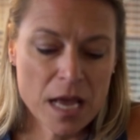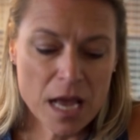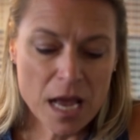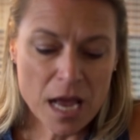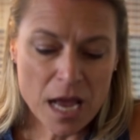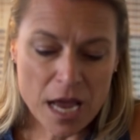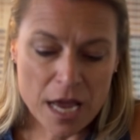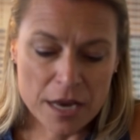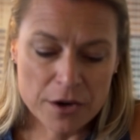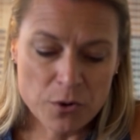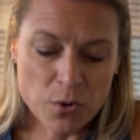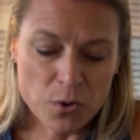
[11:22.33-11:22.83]

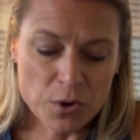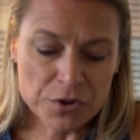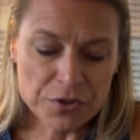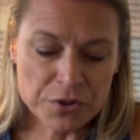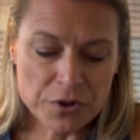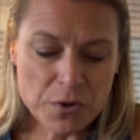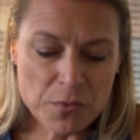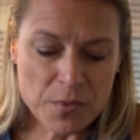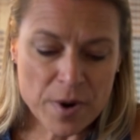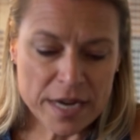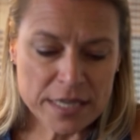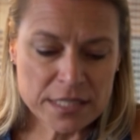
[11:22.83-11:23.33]
And
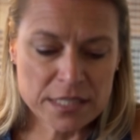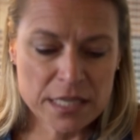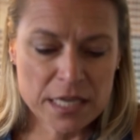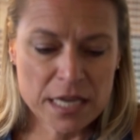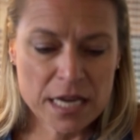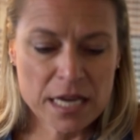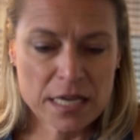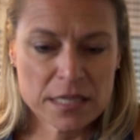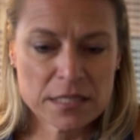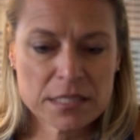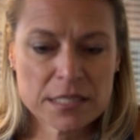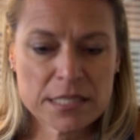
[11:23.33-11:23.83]

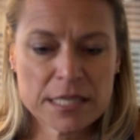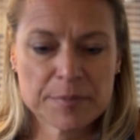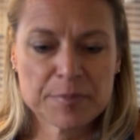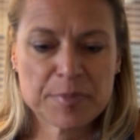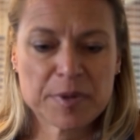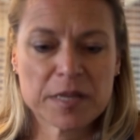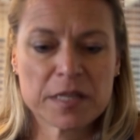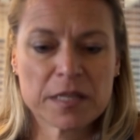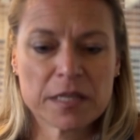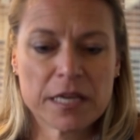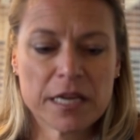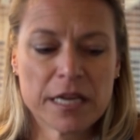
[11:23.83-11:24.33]
orthorexia is
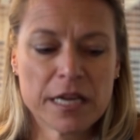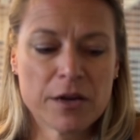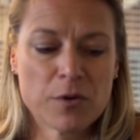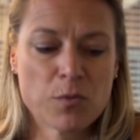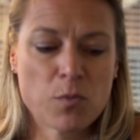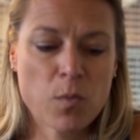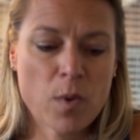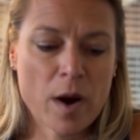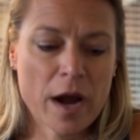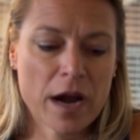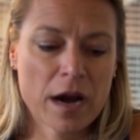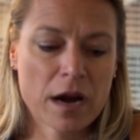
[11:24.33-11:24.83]
typically
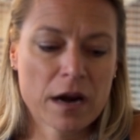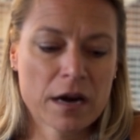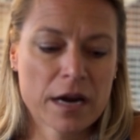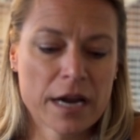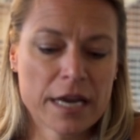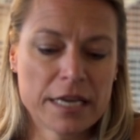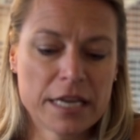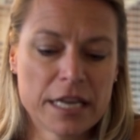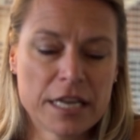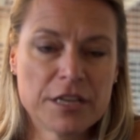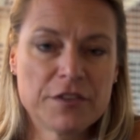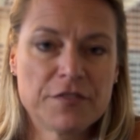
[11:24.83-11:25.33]
where
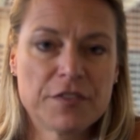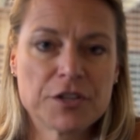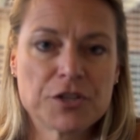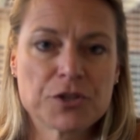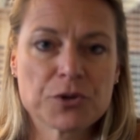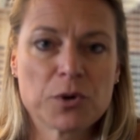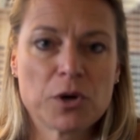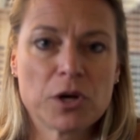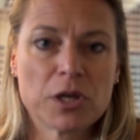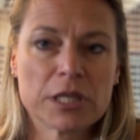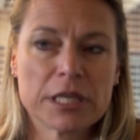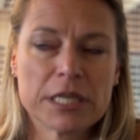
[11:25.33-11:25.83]
an
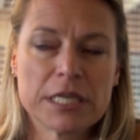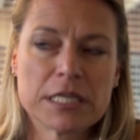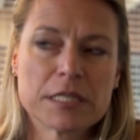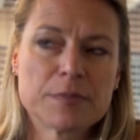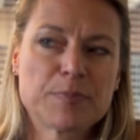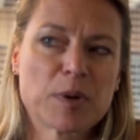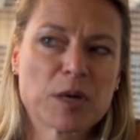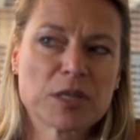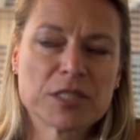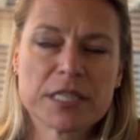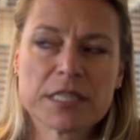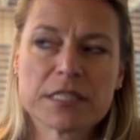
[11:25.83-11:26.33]
individual is
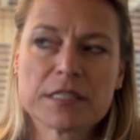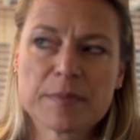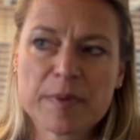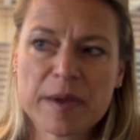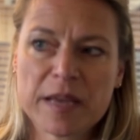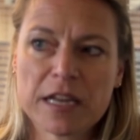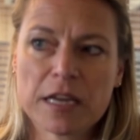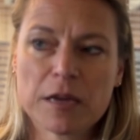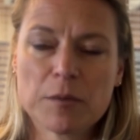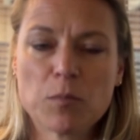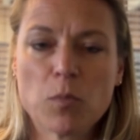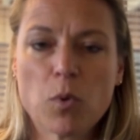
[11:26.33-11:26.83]

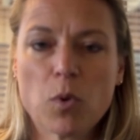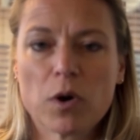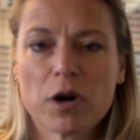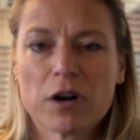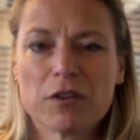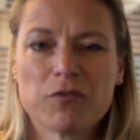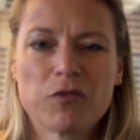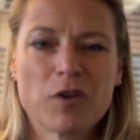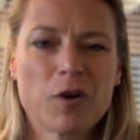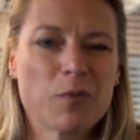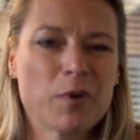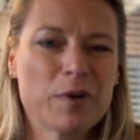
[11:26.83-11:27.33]
participating in more
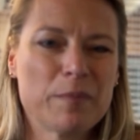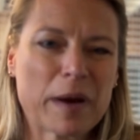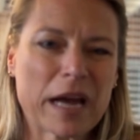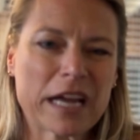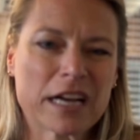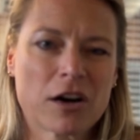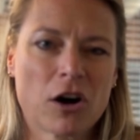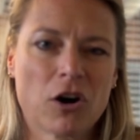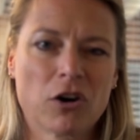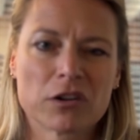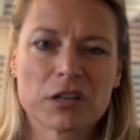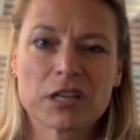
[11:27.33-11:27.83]
of what we
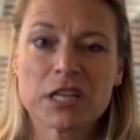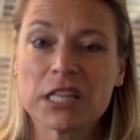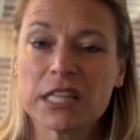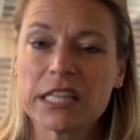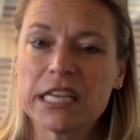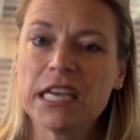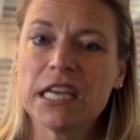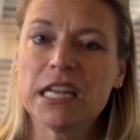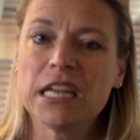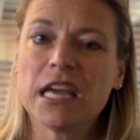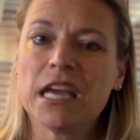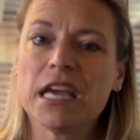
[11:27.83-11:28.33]
might call
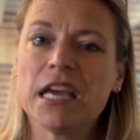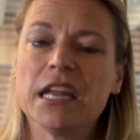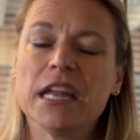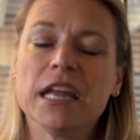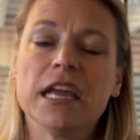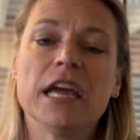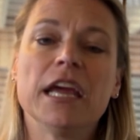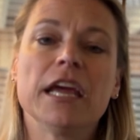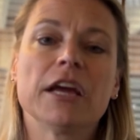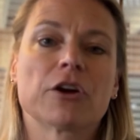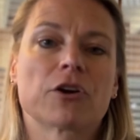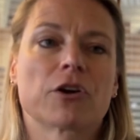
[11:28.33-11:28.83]
clean
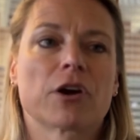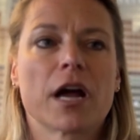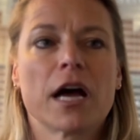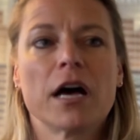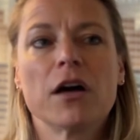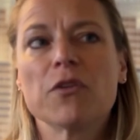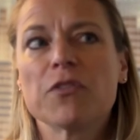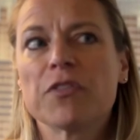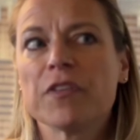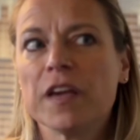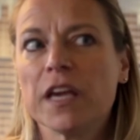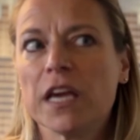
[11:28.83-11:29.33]
eating or
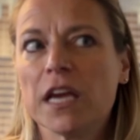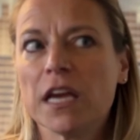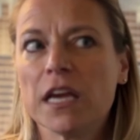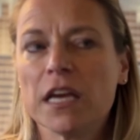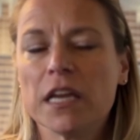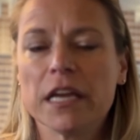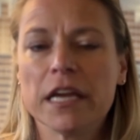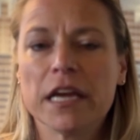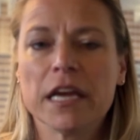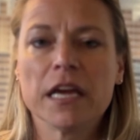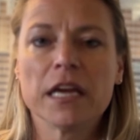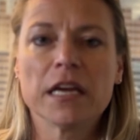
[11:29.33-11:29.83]
healthy
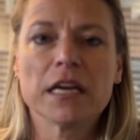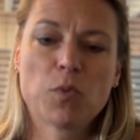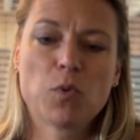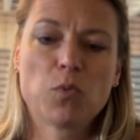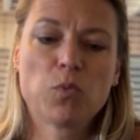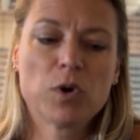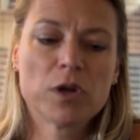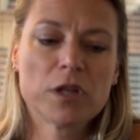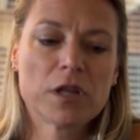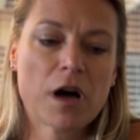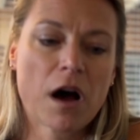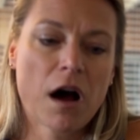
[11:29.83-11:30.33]
eating.
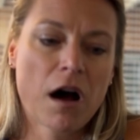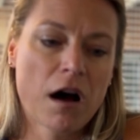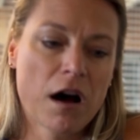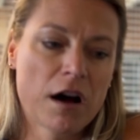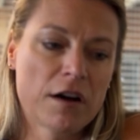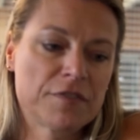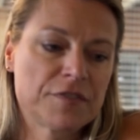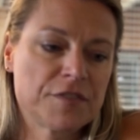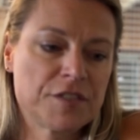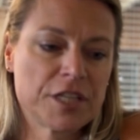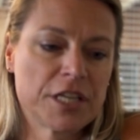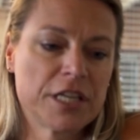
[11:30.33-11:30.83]
Will
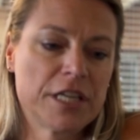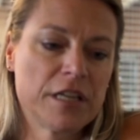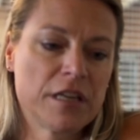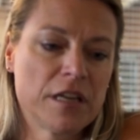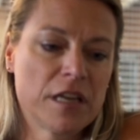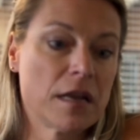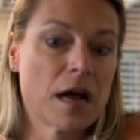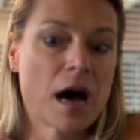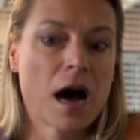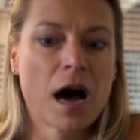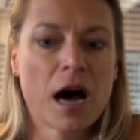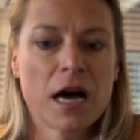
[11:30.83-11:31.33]
often
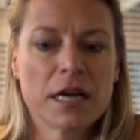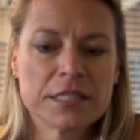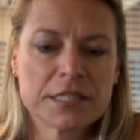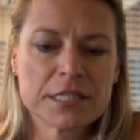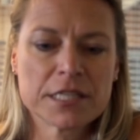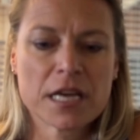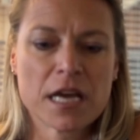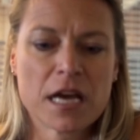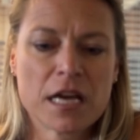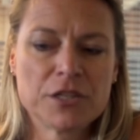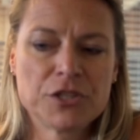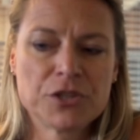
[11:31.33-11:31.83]

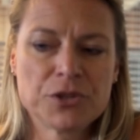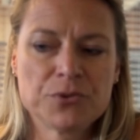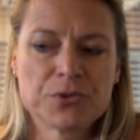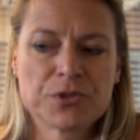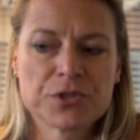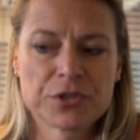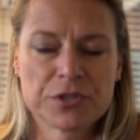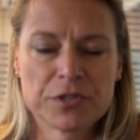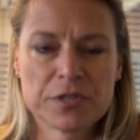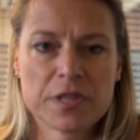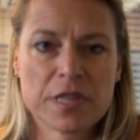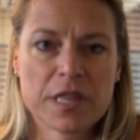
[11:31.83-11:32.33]
not do
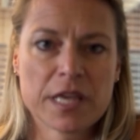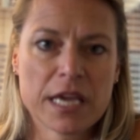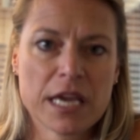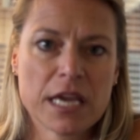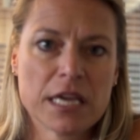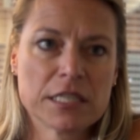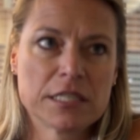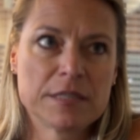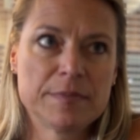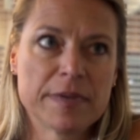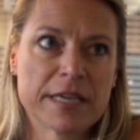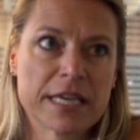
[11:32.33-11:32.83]
certain
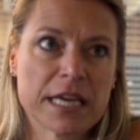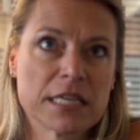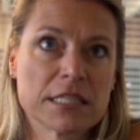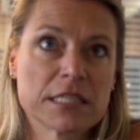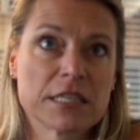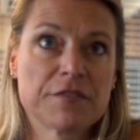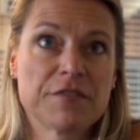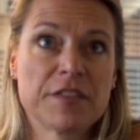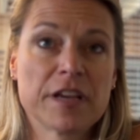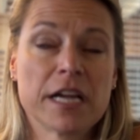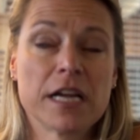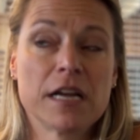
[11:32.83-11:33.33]
things because
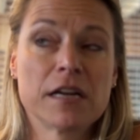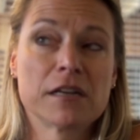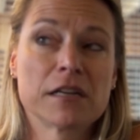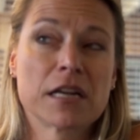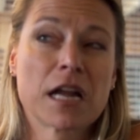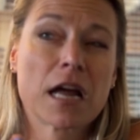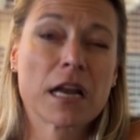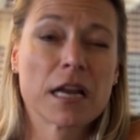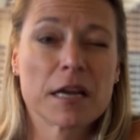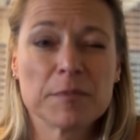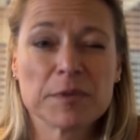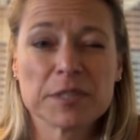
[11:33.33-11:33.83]
if they are
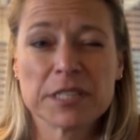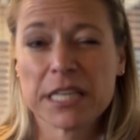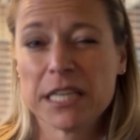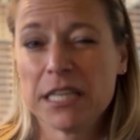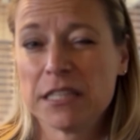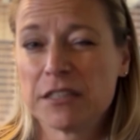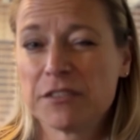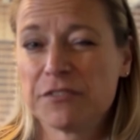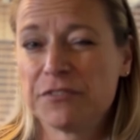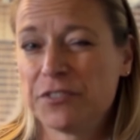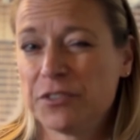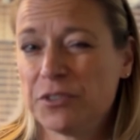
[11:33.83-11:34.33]
not able to
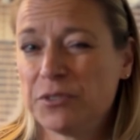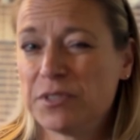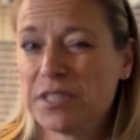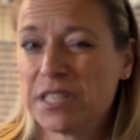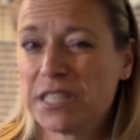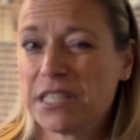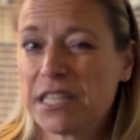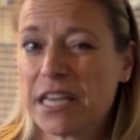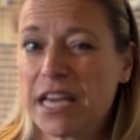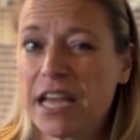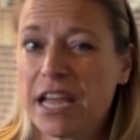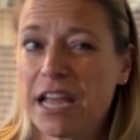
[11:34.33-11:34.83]
eat the food
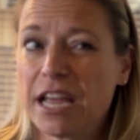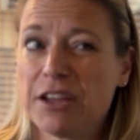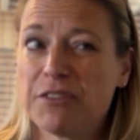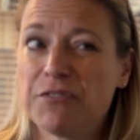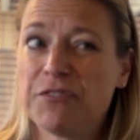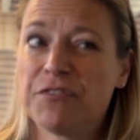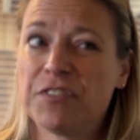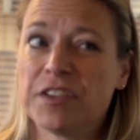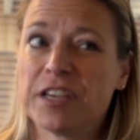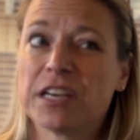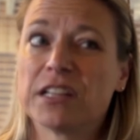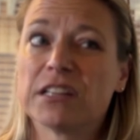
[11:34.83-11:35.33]
that they
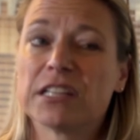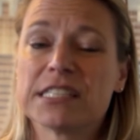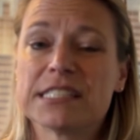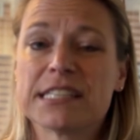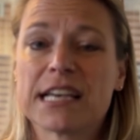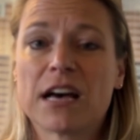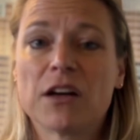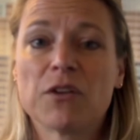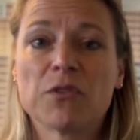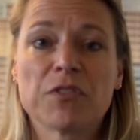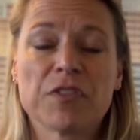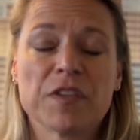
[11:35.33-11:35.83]
feel is
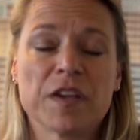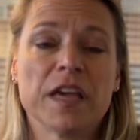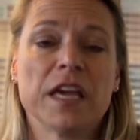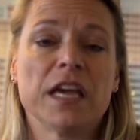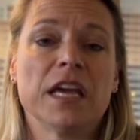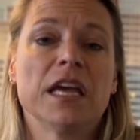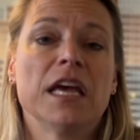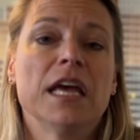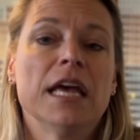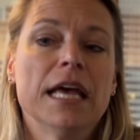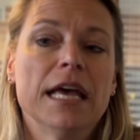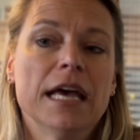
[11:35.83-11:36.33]

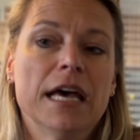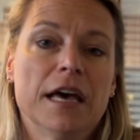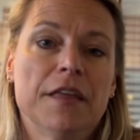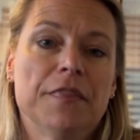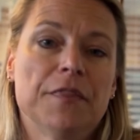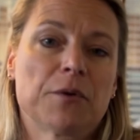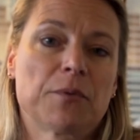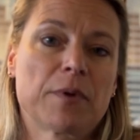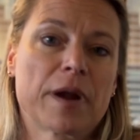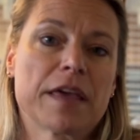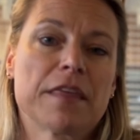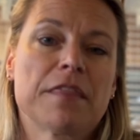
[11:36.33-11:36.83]
healthy and
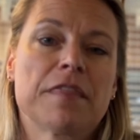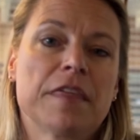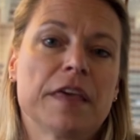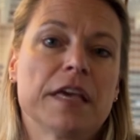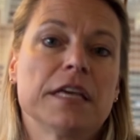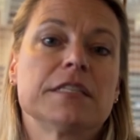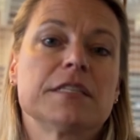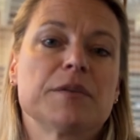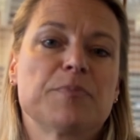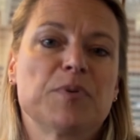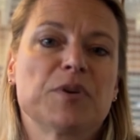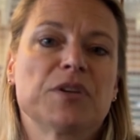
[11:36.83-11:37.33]
the right
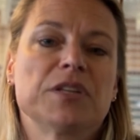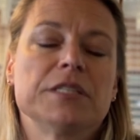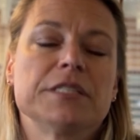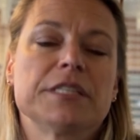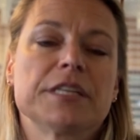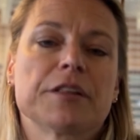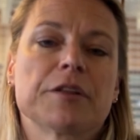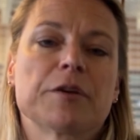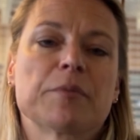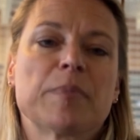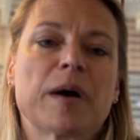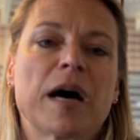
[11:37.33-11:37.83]
thing to put
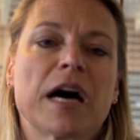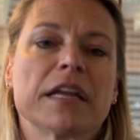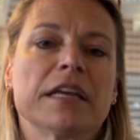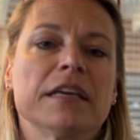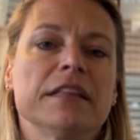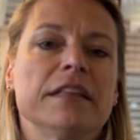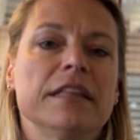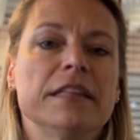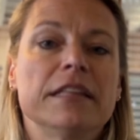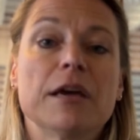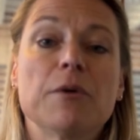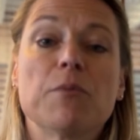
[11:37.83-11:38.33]
into their body,
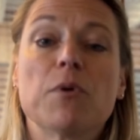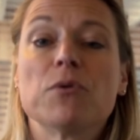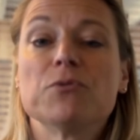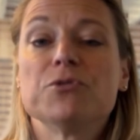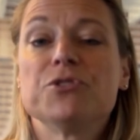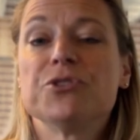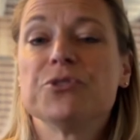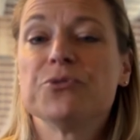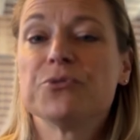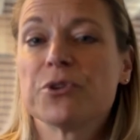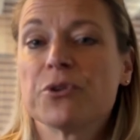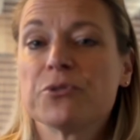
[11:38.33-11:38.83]
then they won't
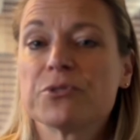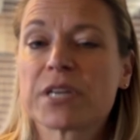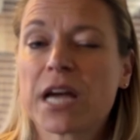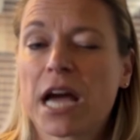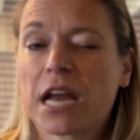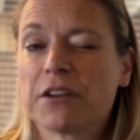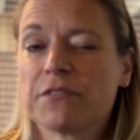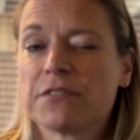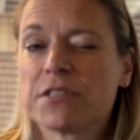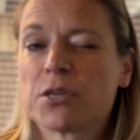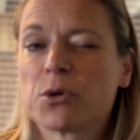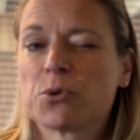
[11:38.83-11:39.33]
do those
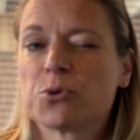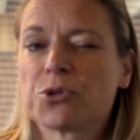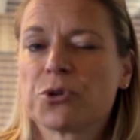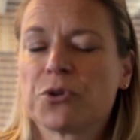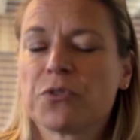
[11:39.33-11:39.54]
kind of social